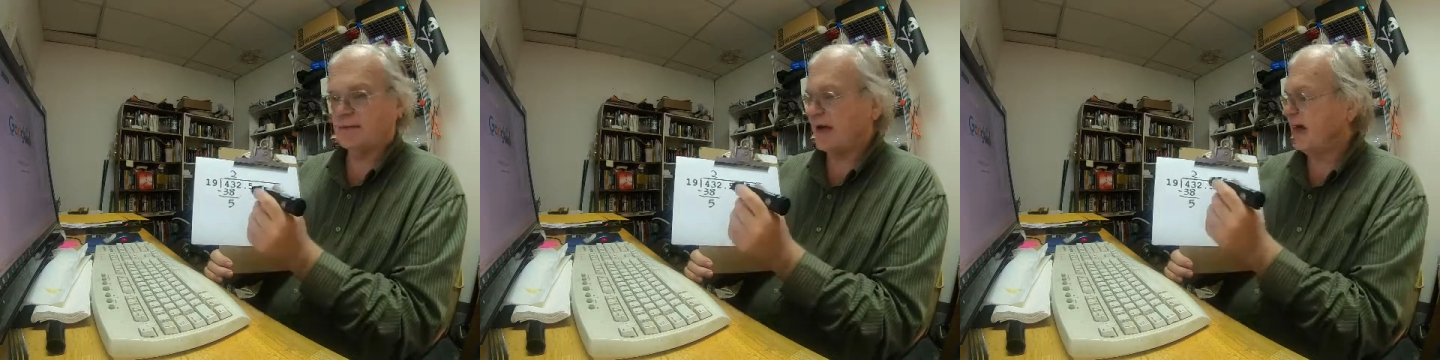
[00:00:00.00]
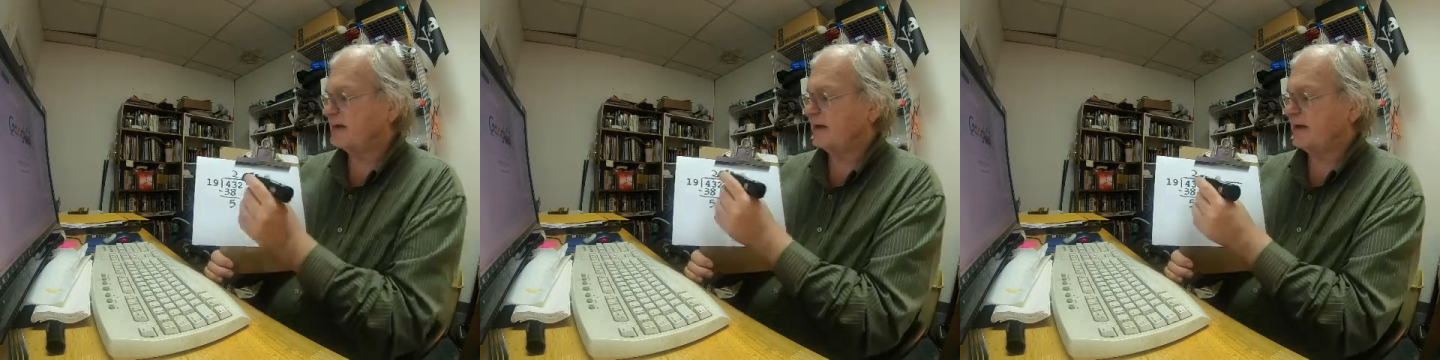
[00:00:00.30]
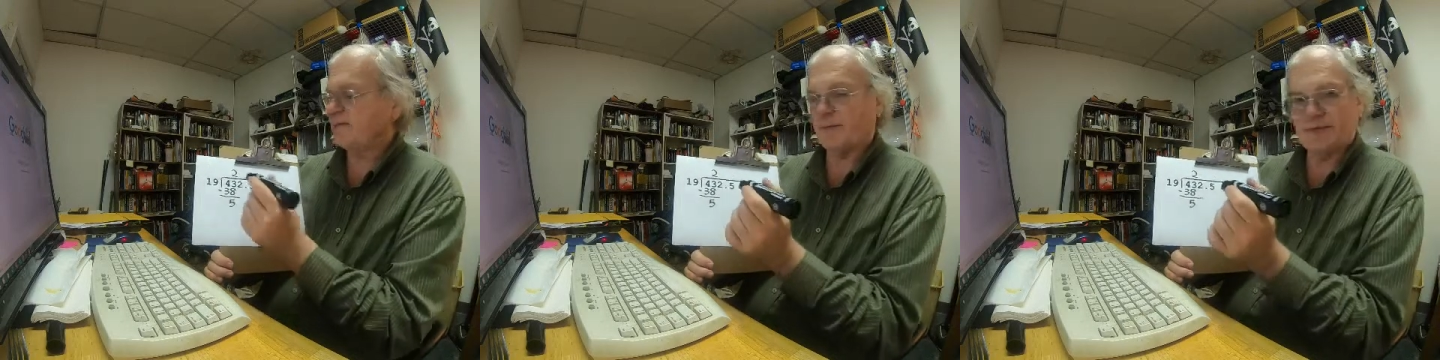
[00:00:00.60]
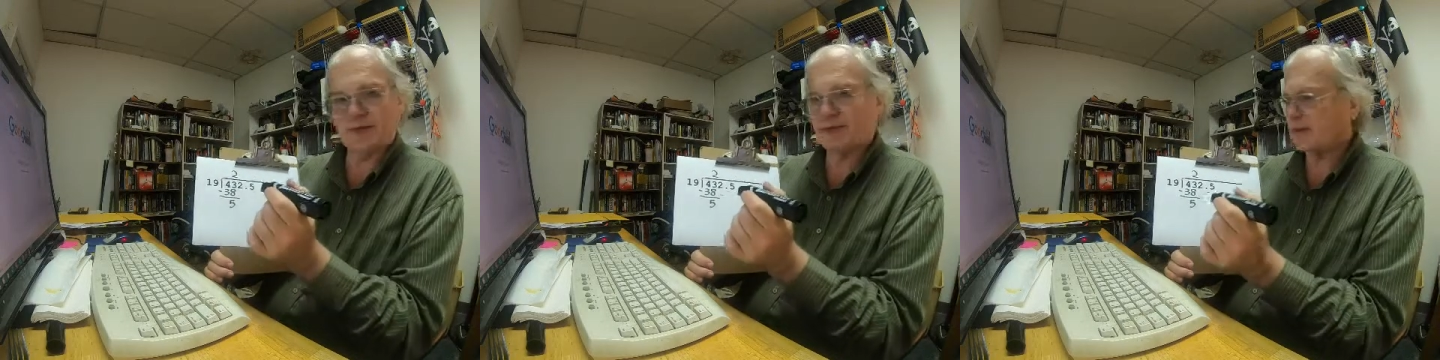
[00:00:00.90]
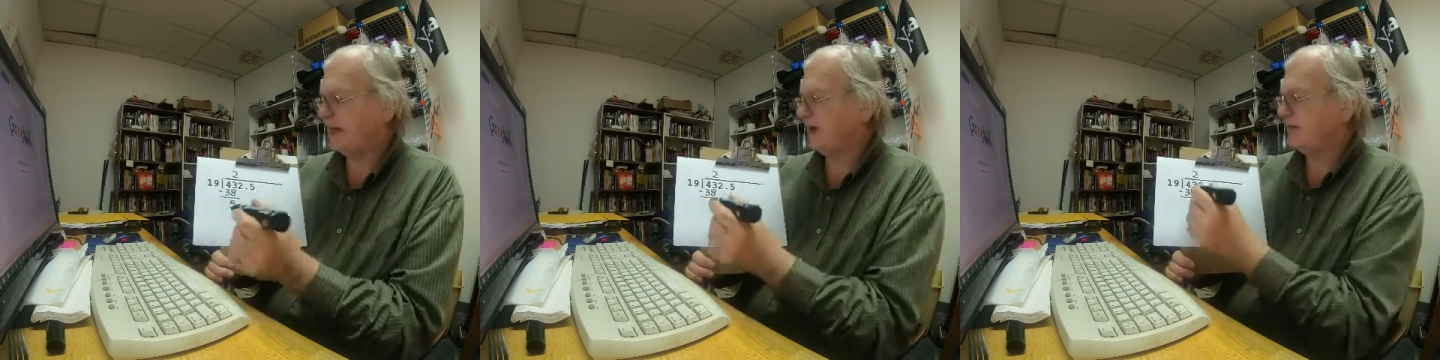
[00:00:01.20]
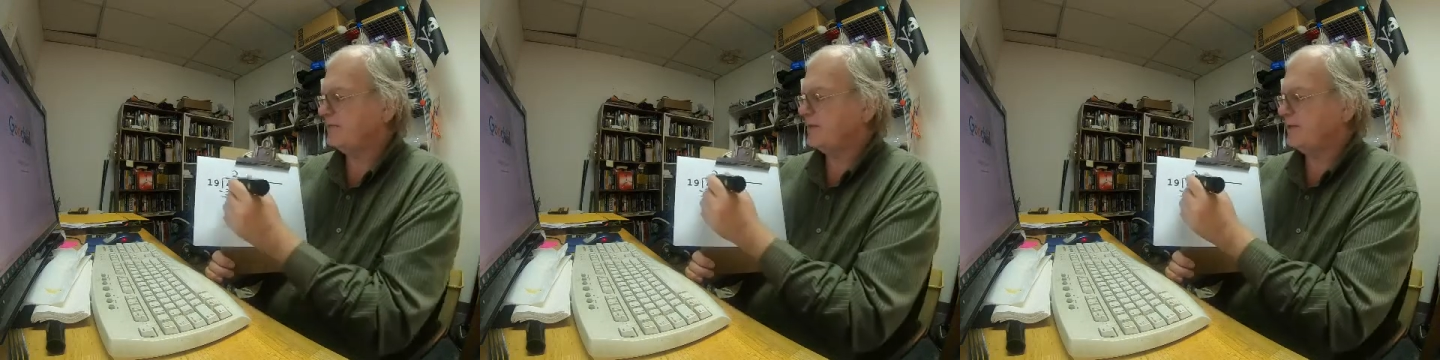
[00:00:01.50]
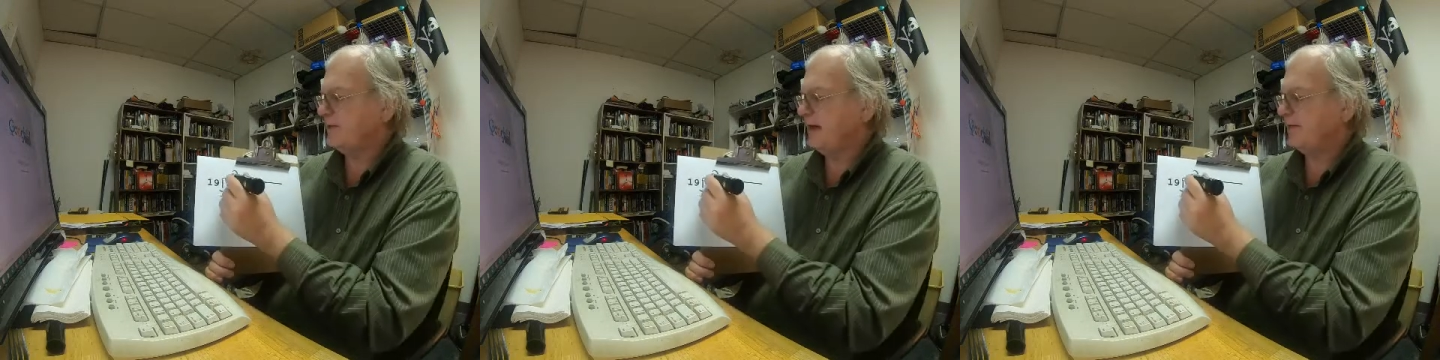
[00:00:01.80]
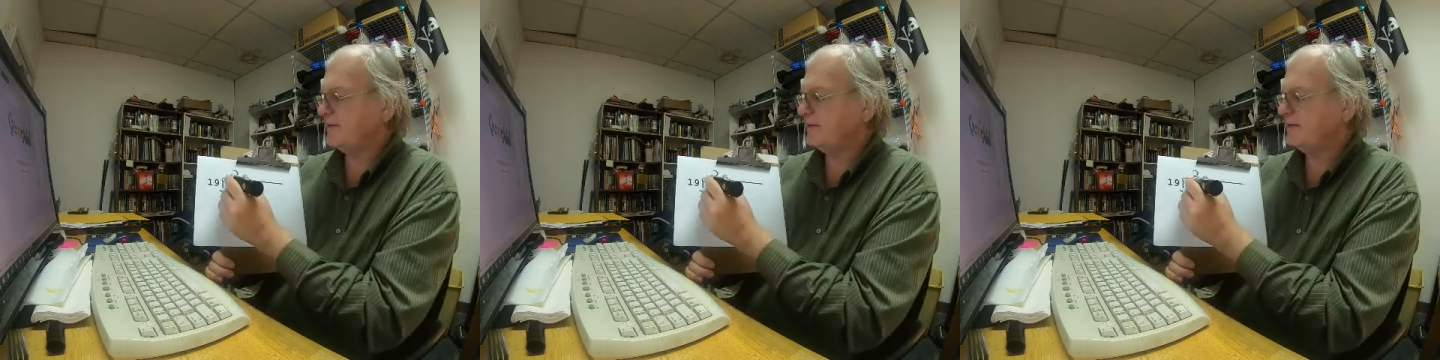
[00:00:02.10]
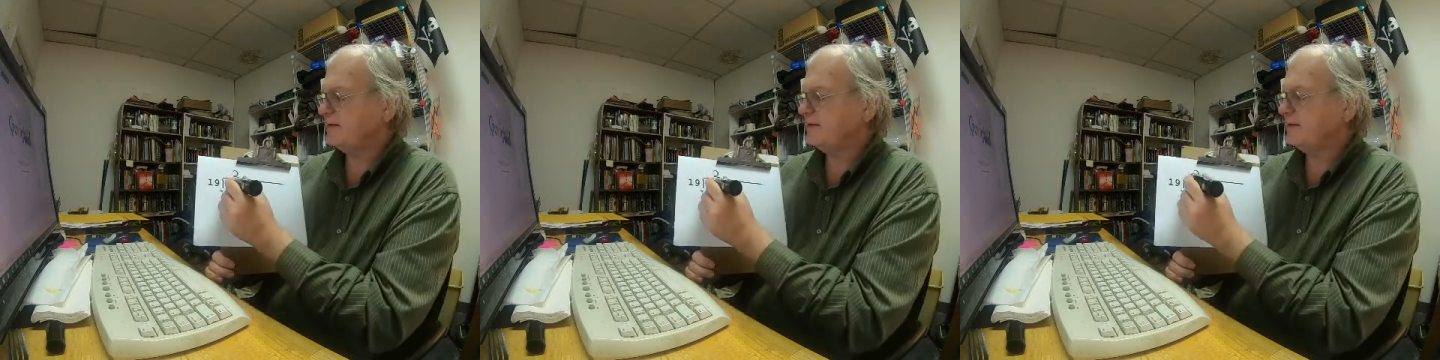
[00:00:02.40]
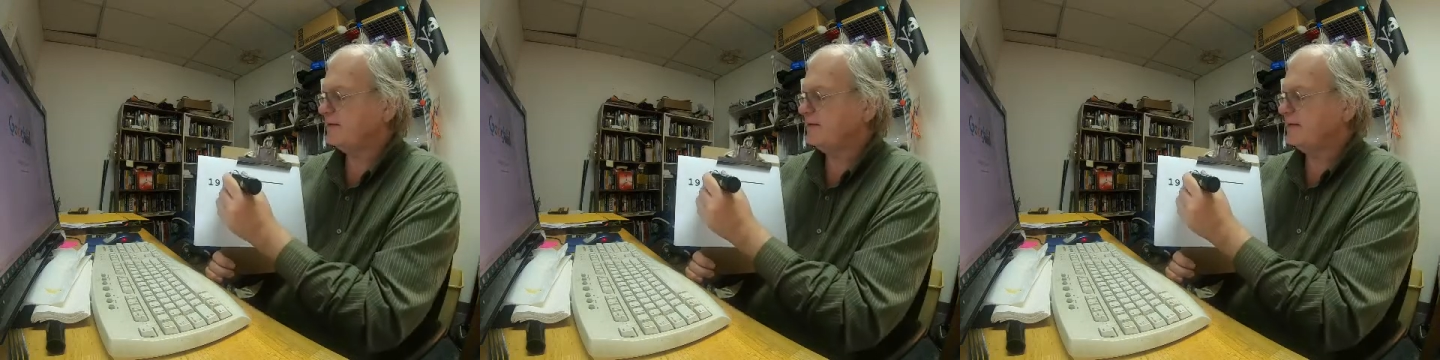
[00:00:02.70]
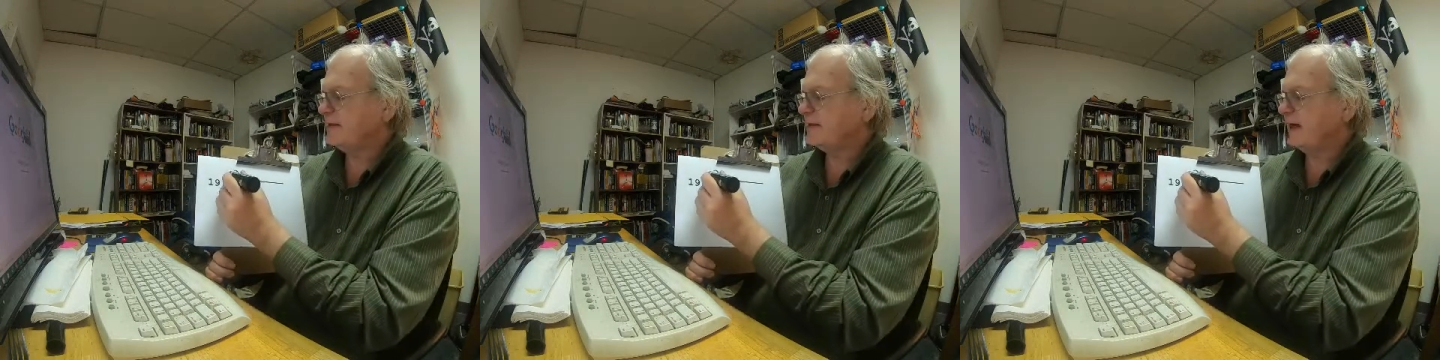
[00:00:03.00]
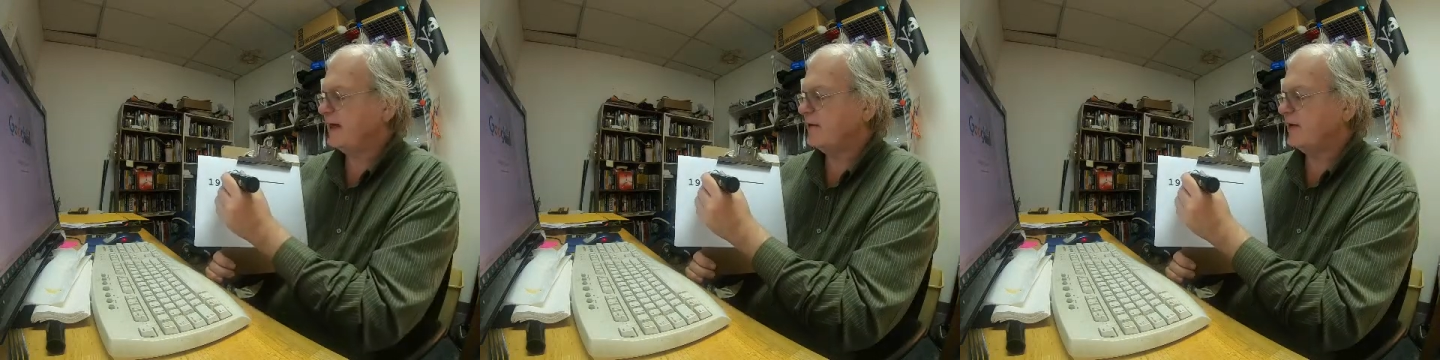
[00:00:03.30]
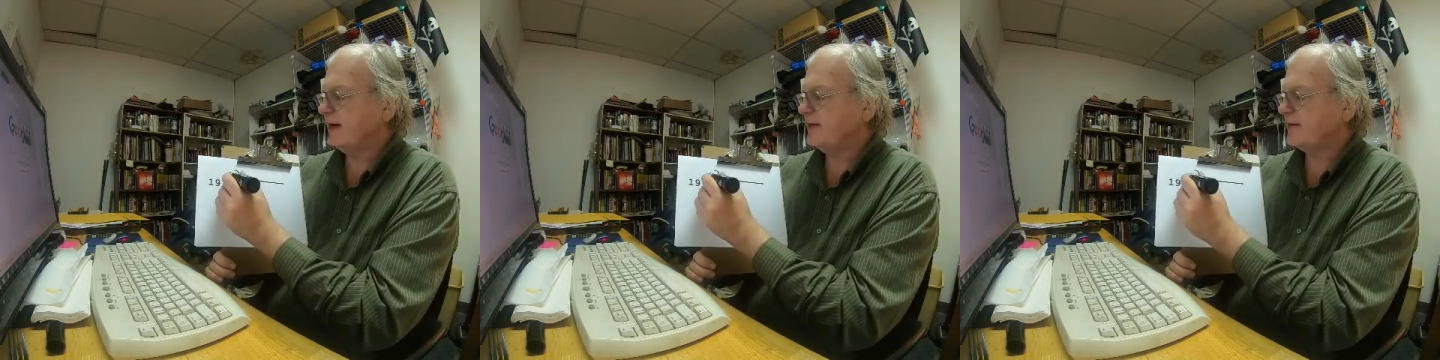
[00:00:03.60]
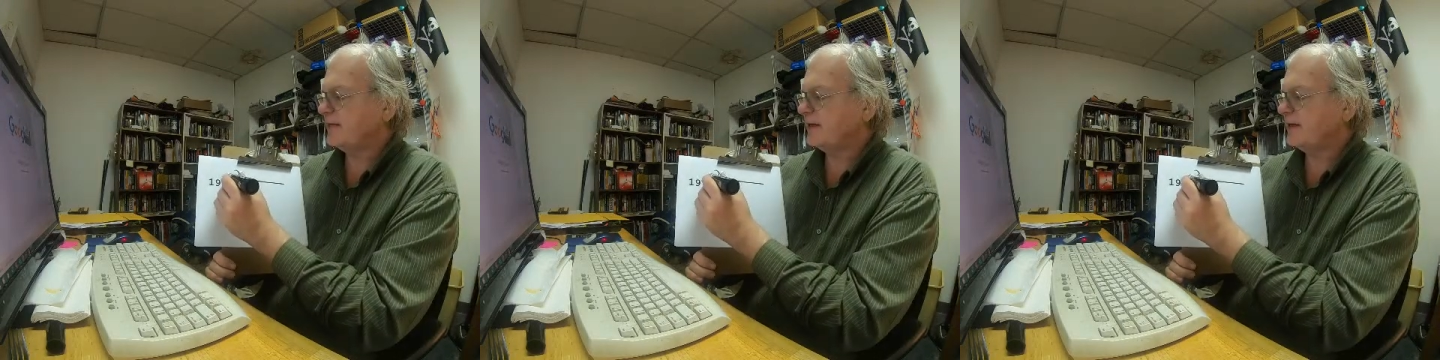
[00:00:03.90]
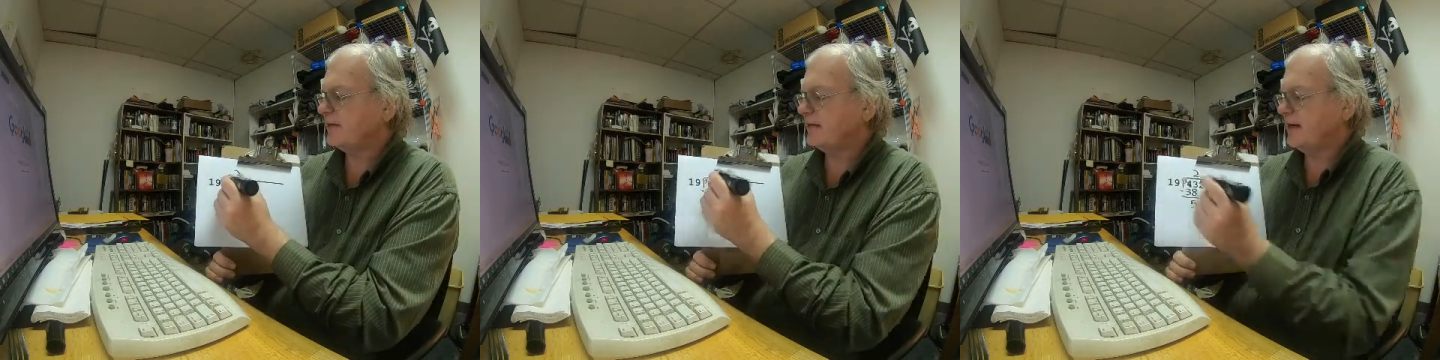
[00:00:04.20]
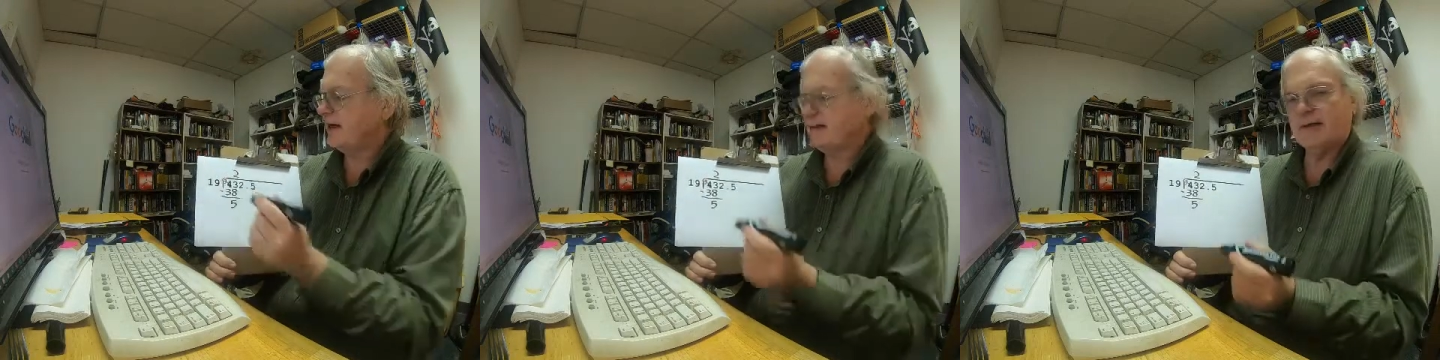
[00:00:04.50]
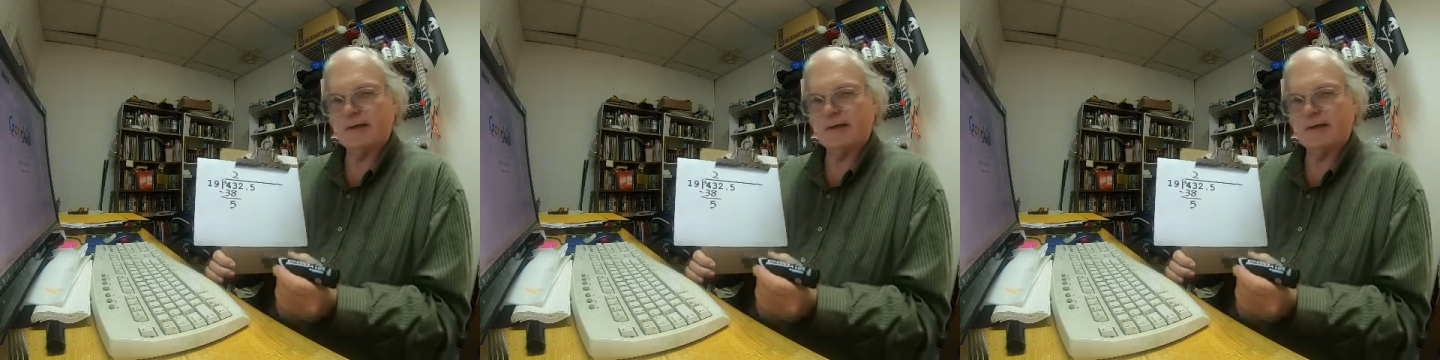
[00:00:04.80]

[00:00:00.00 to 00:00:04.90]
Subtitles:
had to come from 13, well, we have to do the takeaway, 33,